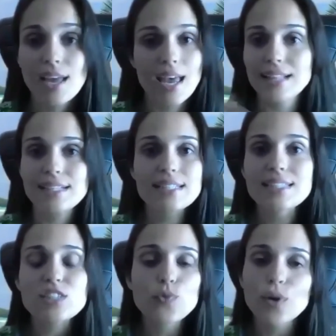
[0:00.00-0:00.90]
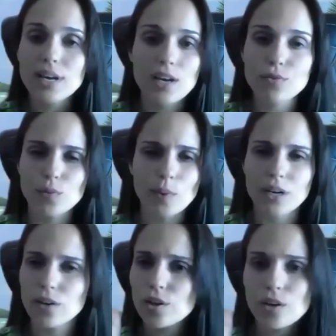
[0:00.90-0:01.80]
And this is for everyone,
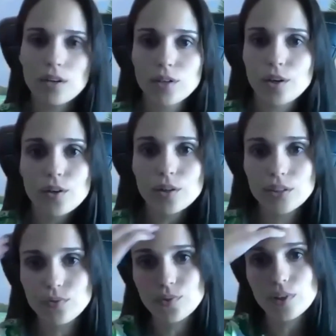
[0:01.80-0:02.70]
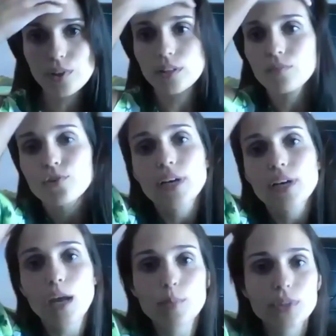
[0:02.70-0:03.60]
not only for
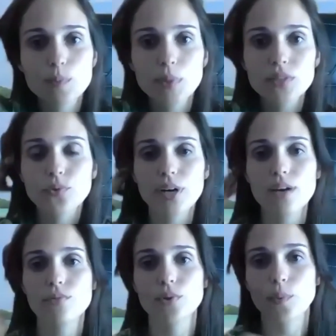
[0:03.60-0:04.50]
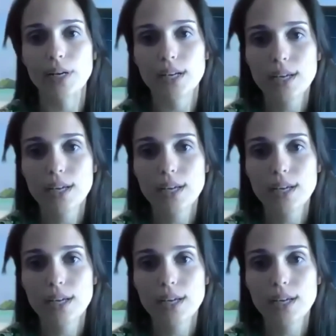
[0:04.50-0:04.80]
gamers, but for everyone.